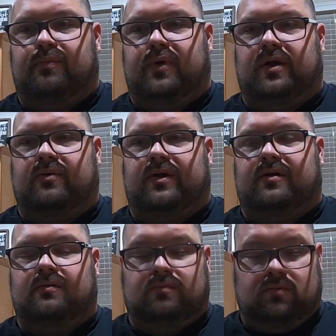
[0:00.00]
But
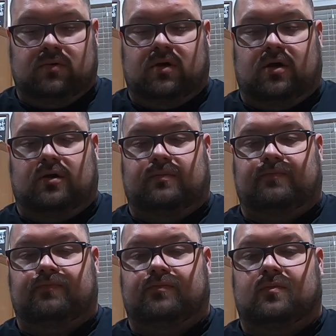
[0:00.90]
anyway,
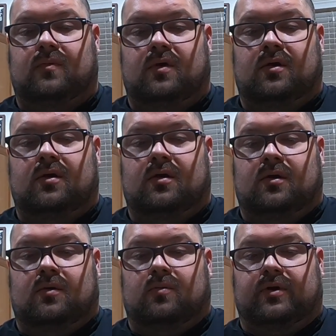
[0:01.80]
um,
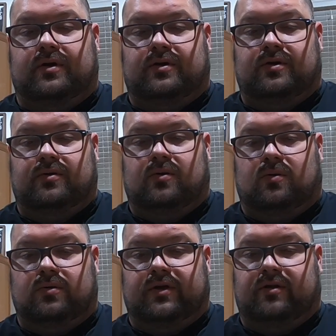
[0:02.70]
we're gonna do a
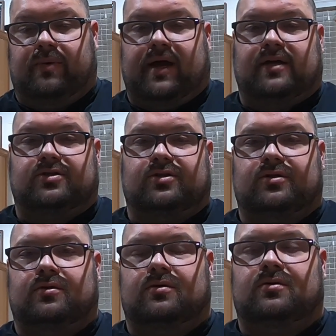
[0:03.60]
whole nother batch
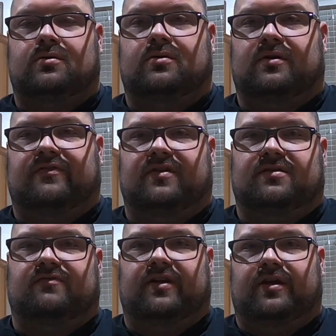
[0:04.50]
of
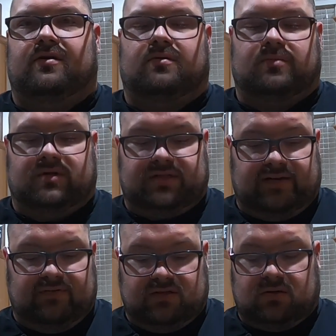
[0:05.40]
this video. I'm gonna
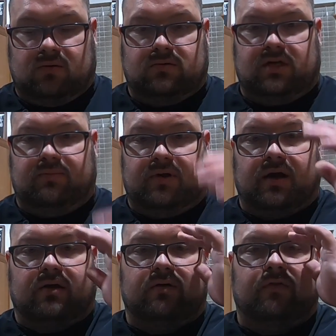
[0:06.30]
save this gold, keep it
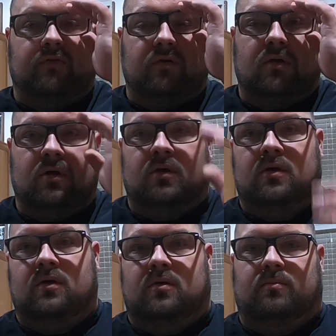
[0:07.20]
out of
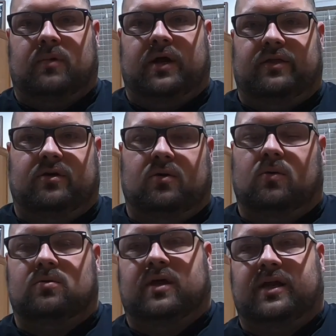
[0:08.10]
my other
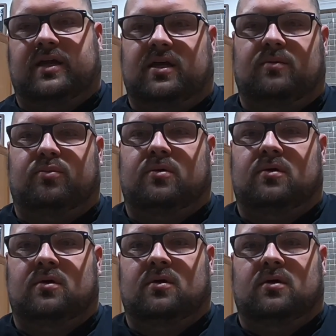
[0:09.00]
gold that I keep.
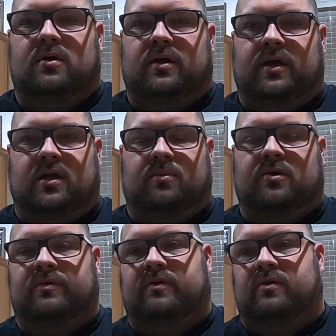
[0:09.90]
And I'm
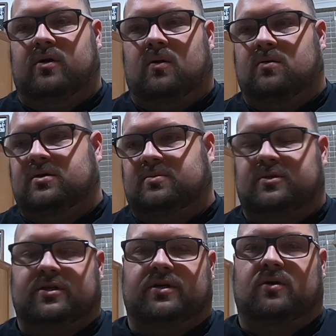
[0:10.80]
gonna rerun all this
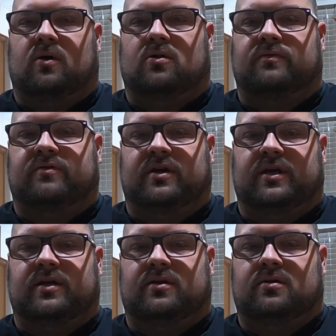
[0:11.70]
material all over
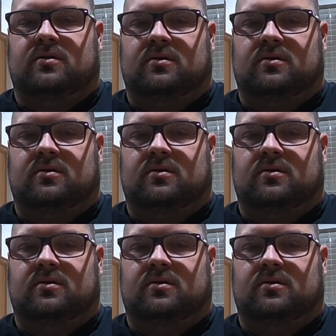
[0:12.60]
again